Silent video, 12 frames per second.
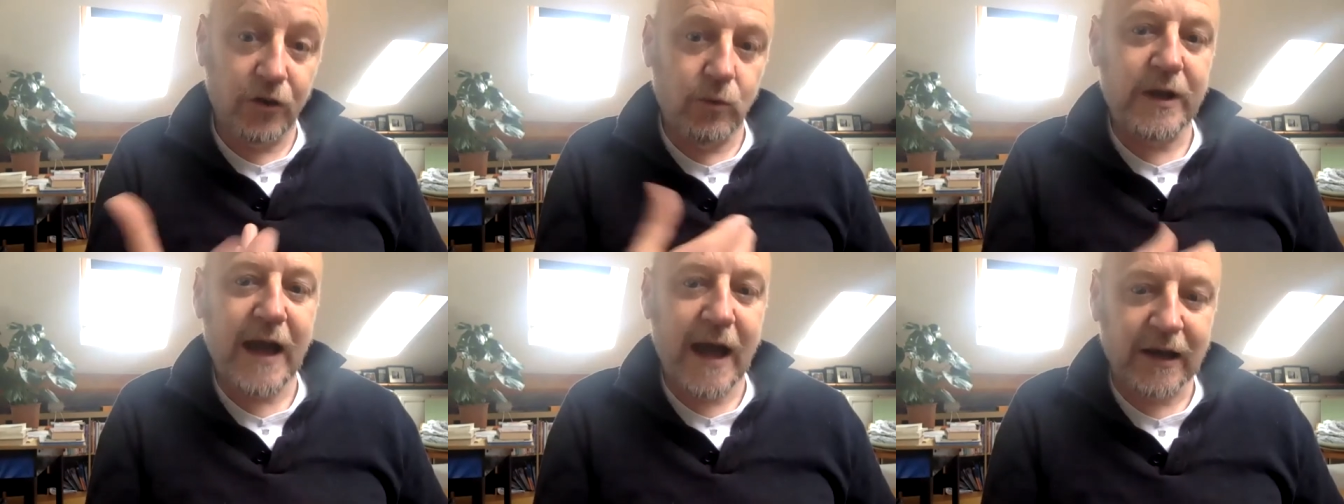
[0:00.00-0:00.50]

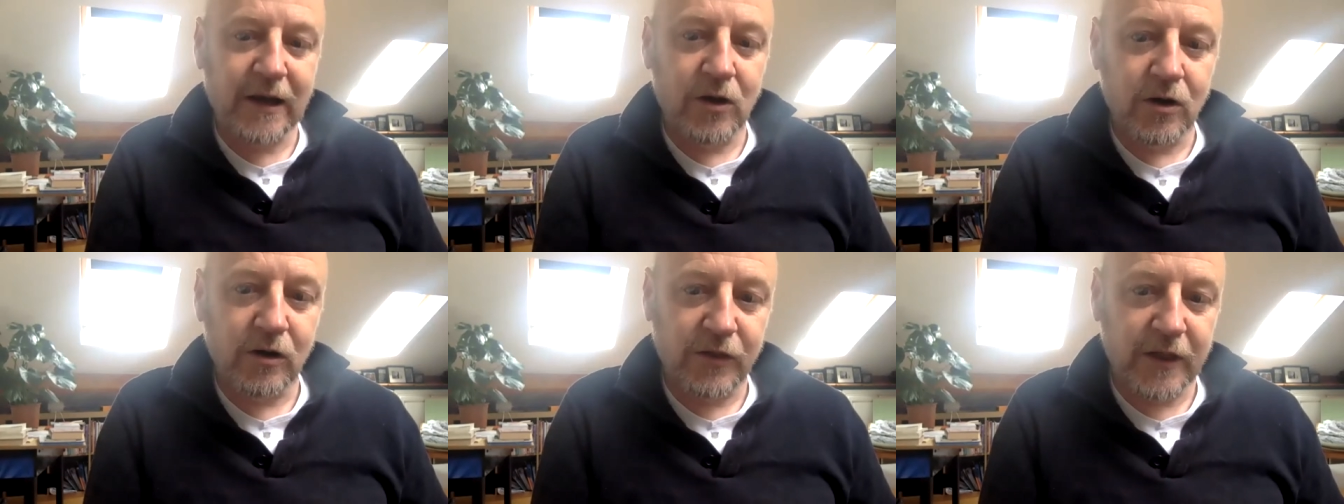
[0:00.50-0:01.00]
we can
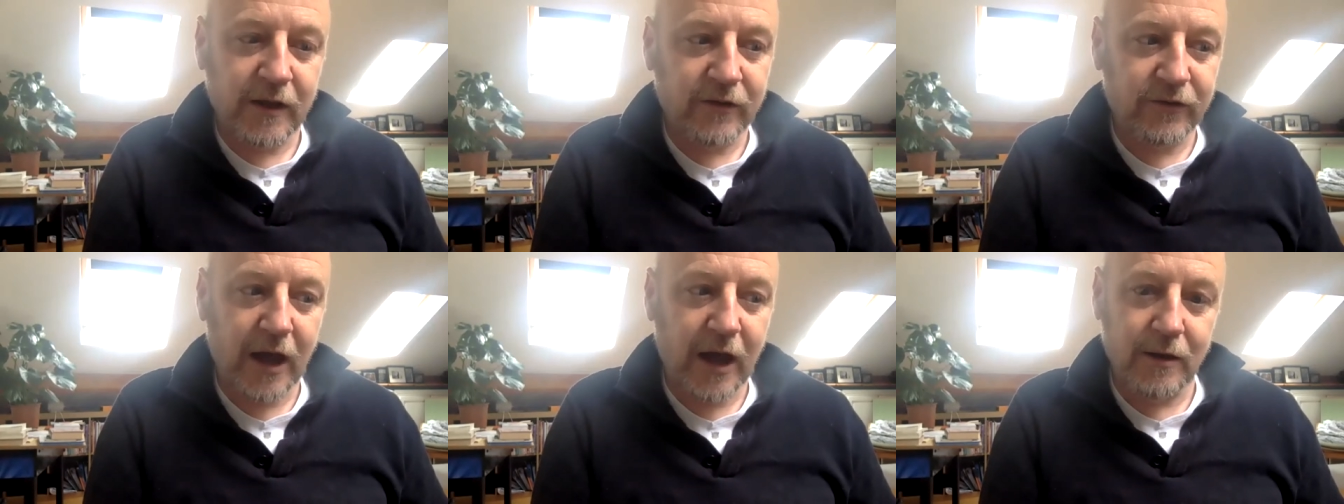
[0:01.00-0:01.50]
learn
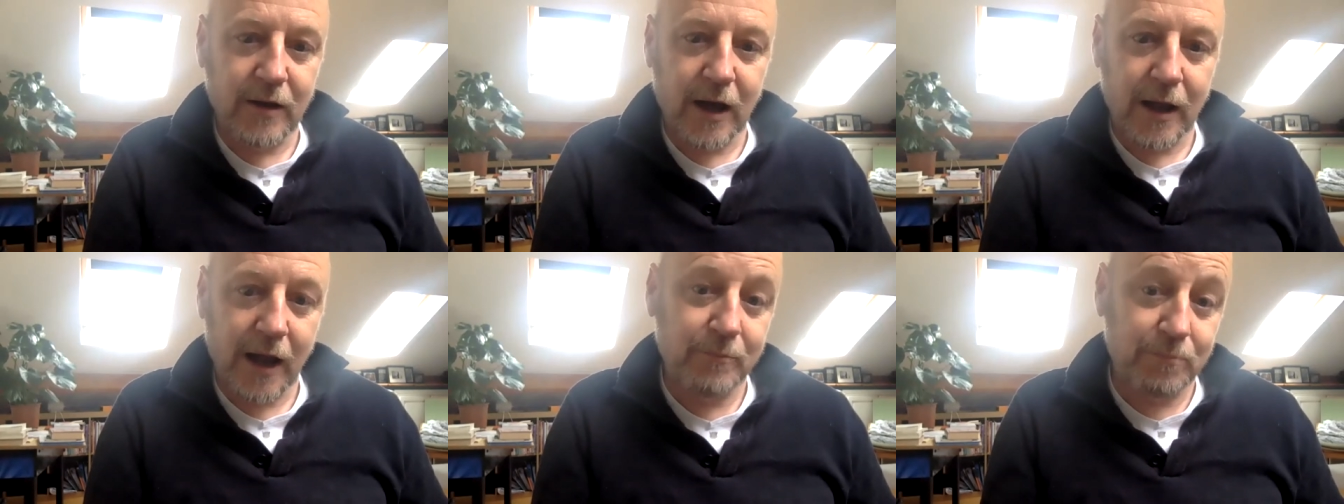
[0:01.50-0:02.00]
things uh,
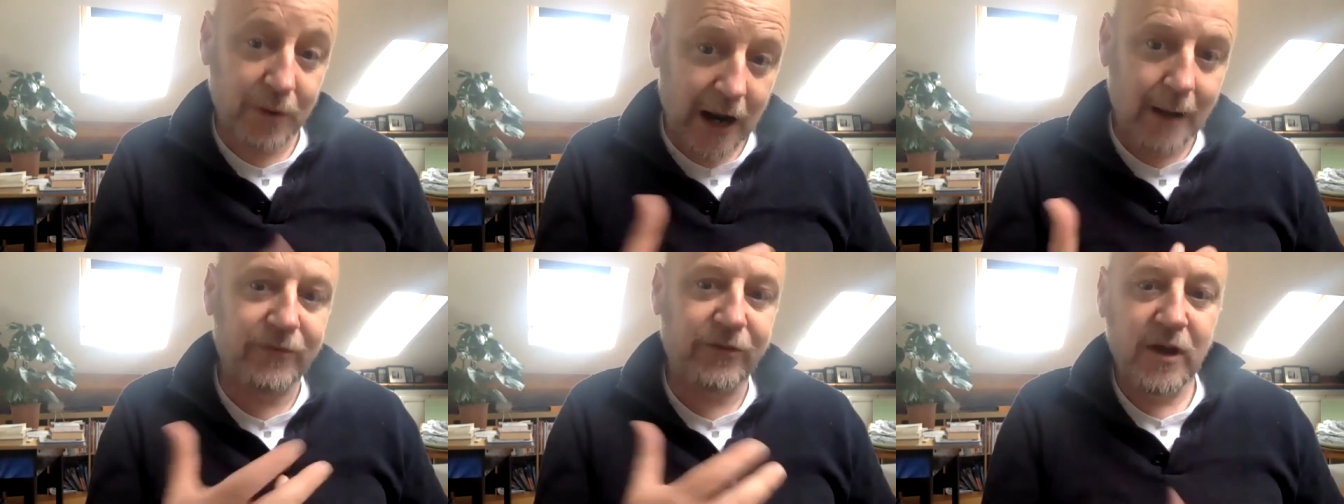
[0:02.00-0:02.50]
and
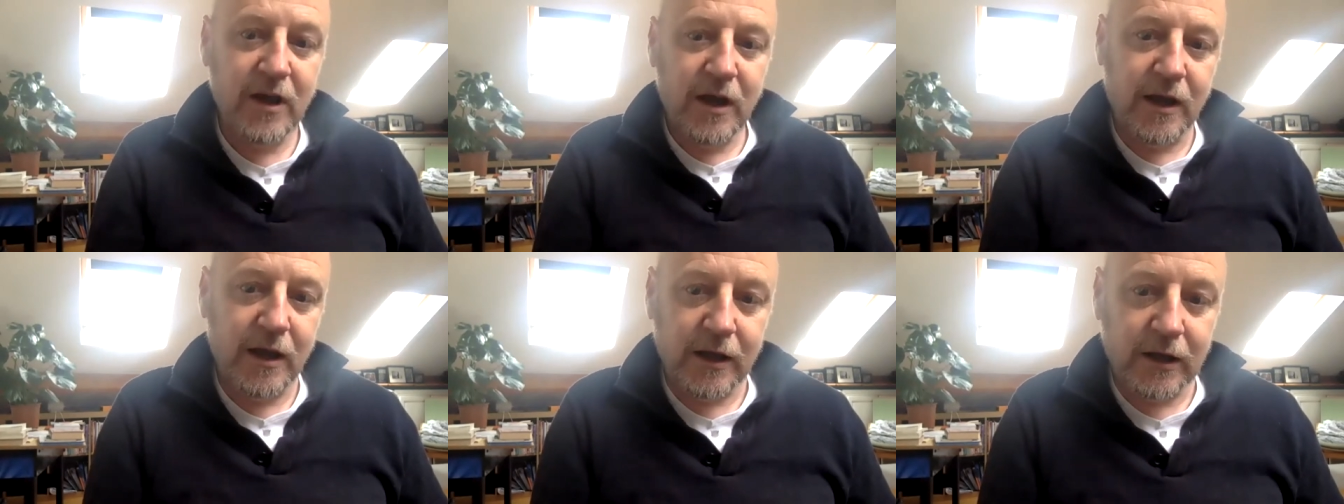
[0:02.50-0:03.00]
perhaps
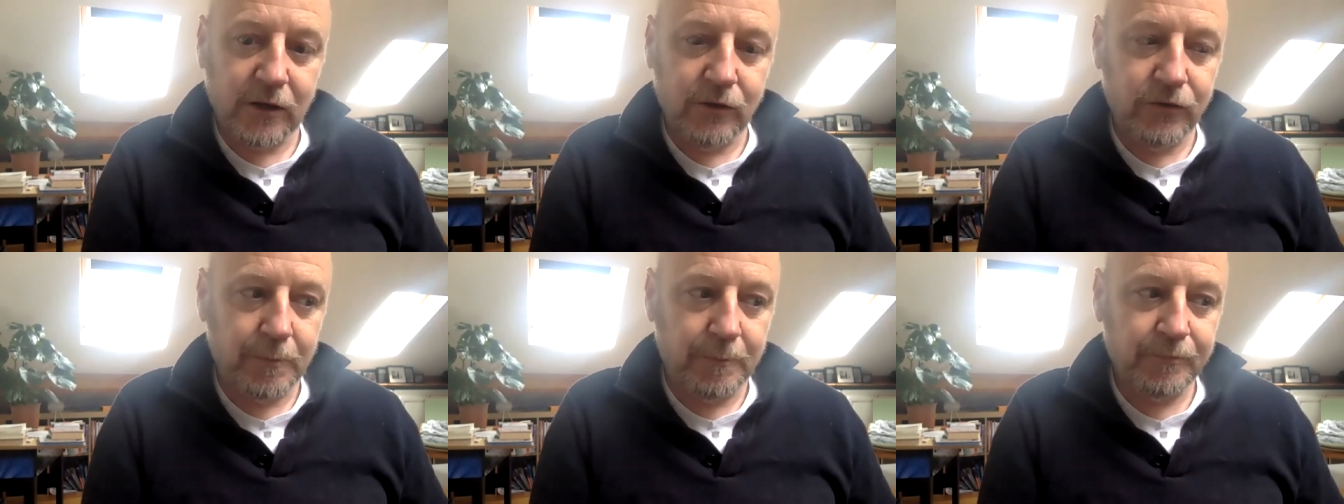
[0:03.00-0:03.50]
include them.